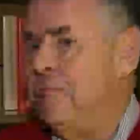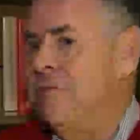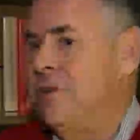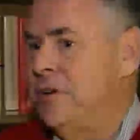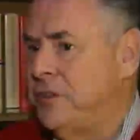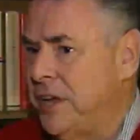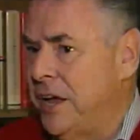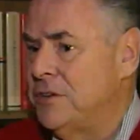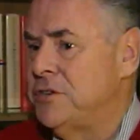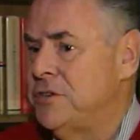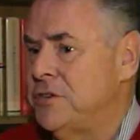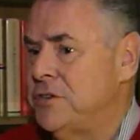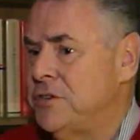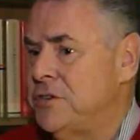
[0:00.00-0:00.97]
If nothing
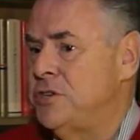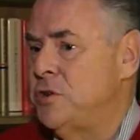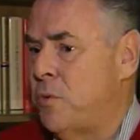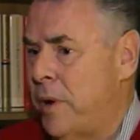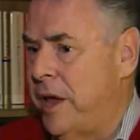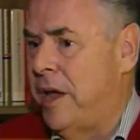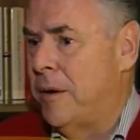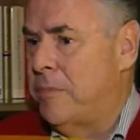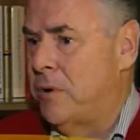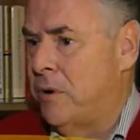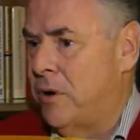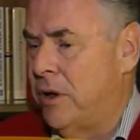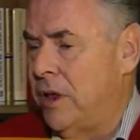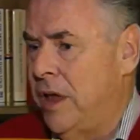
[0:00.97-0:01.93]
else is a
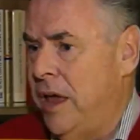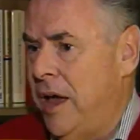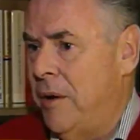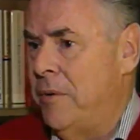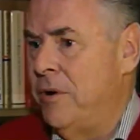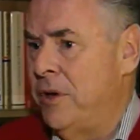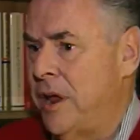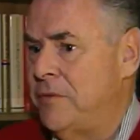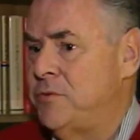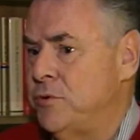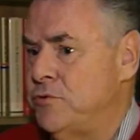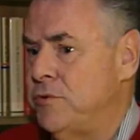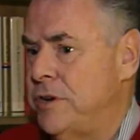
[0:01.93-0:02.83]
wake-up call, and we're going to have to